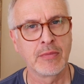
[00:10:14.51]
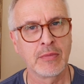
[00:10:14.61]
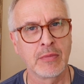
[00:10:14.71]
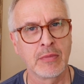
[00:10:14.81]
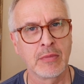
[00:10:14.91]

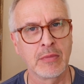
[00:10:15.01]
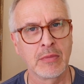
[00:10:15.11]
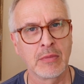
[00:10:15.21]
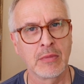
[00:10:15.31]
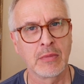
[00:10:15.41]

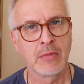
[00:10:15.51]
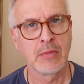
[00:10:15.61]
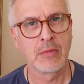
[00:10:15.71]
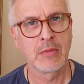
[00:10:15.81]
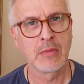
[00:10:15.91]

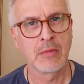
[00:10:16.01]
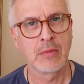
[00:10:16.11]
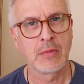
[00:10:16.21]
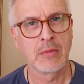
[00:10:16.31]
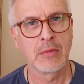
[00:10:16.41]
(silence)